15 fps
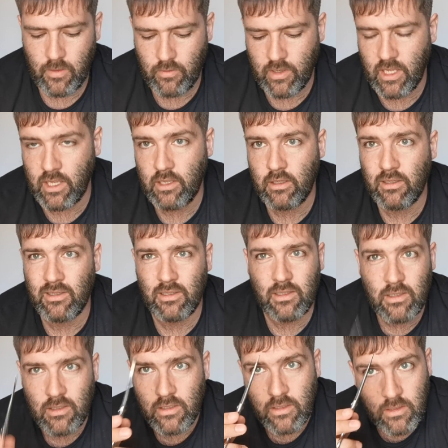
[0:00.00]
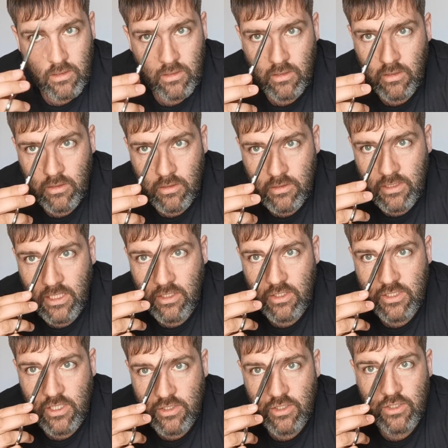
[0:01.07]
okay? Take your
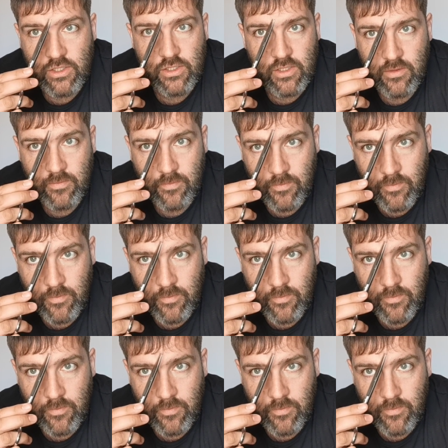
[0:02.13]
scissors